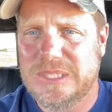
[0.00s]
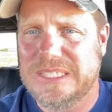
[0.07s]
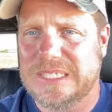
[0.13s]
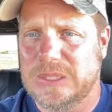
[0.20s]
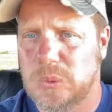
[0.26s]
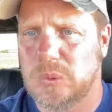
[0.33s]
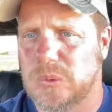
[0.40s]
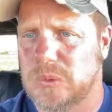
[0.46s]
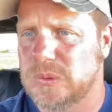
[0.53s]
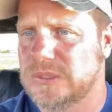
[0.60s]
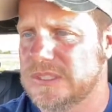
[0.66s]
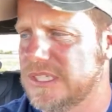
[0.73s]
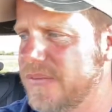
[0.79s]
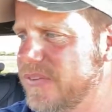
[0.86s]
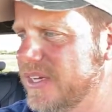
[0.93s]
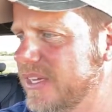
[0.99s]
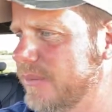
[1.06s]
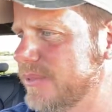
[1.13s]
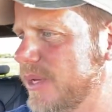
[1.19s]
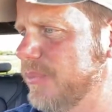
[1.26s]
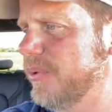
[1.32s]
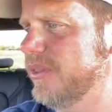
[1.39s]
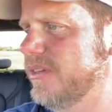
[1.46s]
Really cool. The stuff he
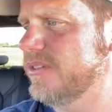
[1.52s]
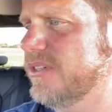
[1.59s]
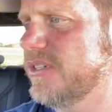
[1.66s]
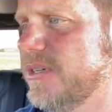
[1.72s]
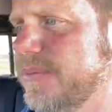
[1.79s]
comes up with is